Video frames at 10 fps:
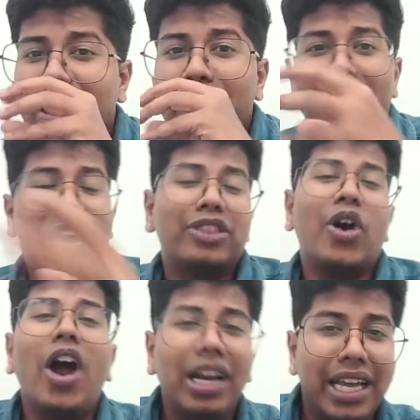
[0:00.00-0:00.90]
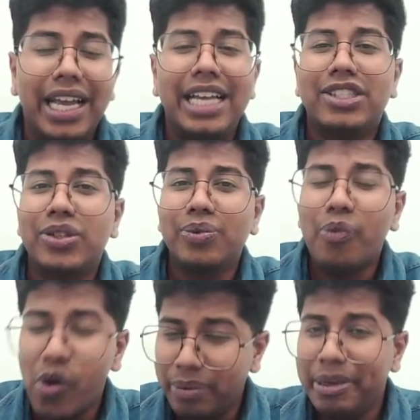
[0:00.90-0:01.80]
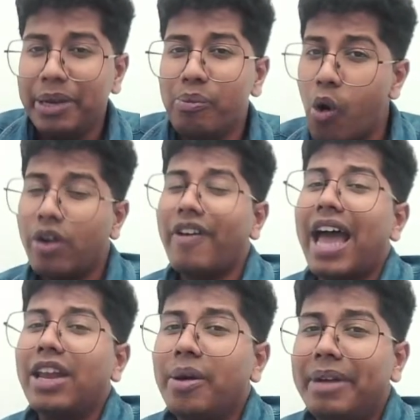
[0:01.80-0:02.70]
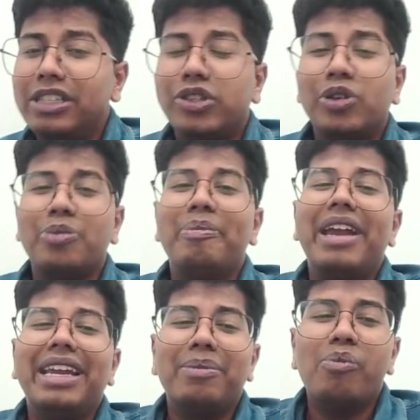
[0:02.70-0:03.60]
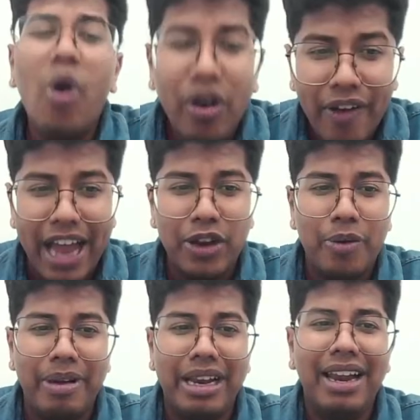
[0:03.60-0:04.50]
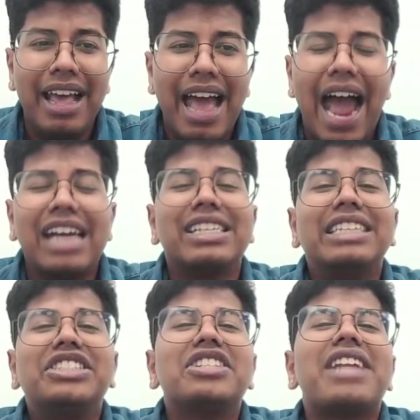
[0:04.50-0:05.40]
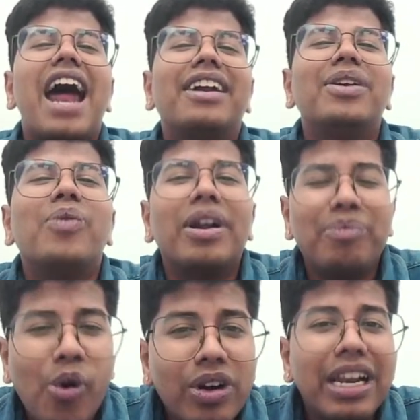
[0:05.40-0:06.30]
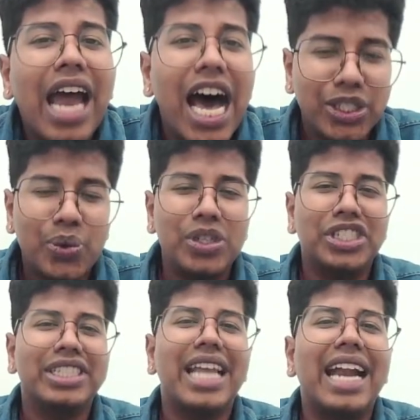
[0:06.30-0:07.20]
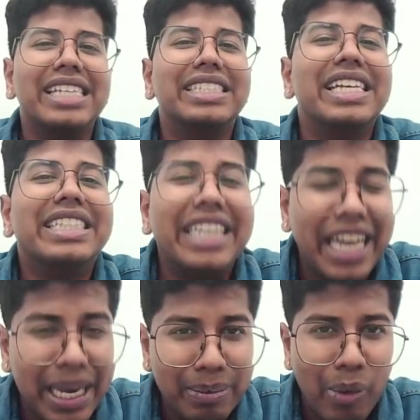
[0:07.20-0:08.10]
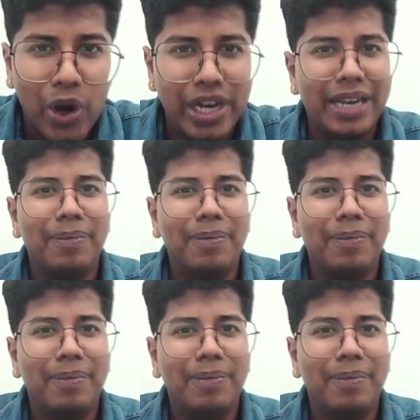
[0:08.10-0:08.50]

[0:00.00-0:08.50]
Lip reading: But I thought it won't be more valuable. So to make it more valuable, I just added one more last question, that is the Thien model.